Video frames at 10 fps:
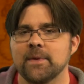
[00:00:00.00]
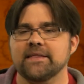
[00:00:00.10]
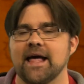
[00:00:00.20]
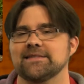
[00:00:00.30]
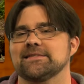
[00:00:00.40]

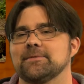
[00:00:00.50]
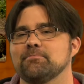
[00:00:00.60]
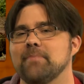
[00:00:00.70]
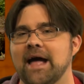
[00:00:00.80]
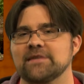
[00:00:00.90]
But that's
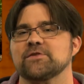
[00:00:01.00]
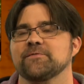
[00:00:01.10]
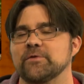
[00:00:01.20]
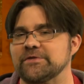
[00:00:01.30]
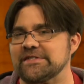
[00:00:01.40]
the
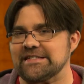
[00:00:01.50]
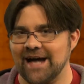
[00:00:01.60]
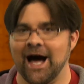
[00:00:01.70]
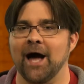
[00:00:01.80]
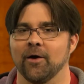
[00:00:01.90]
masterful
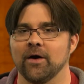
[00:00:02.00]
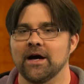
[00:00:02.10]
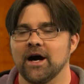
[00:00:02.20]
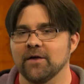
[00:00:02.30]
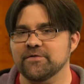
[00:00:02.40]

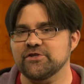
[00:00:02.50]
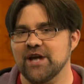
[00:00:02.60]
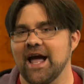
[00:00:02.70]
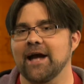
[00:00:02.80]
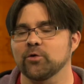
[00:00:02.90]
style of
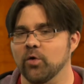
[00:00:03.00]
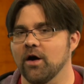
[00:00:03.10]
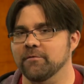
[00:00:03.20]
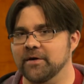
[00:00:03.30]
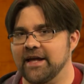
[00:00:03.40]
Chad
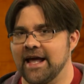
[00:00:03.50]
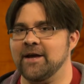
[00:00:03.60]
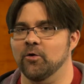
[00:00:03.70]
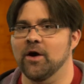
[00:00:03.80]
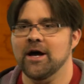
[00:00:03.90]
Crawford
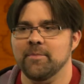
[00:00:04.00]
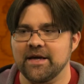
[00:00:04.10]
Kinkle,